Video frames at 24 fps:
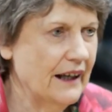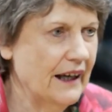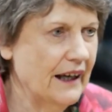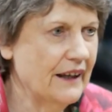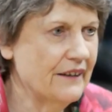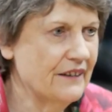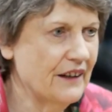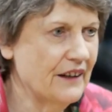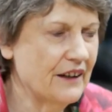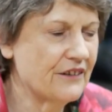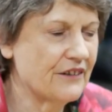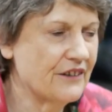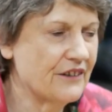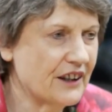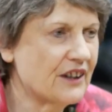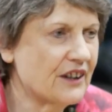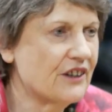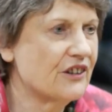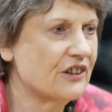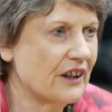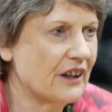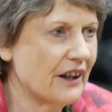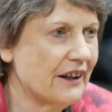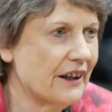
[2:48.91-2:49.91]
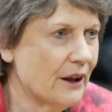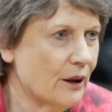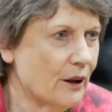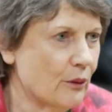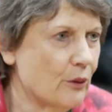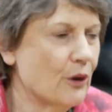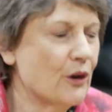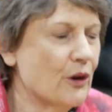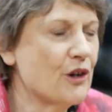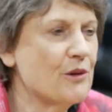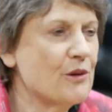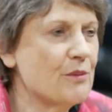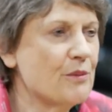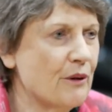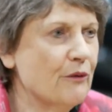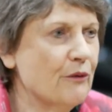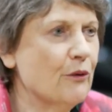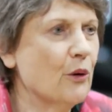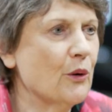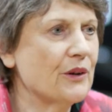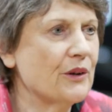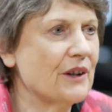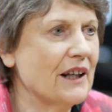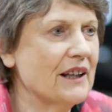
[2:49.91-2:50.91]
And then things can get worse
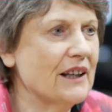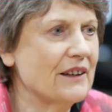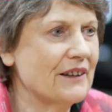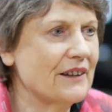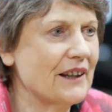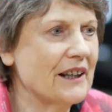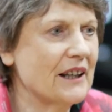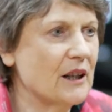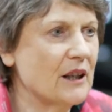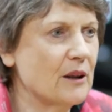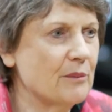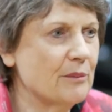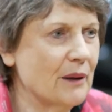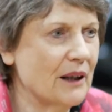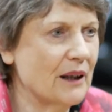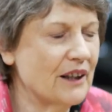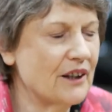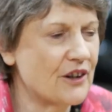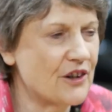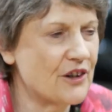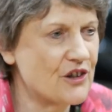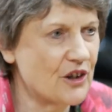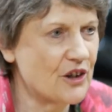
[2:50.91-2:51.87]
before they, they get better.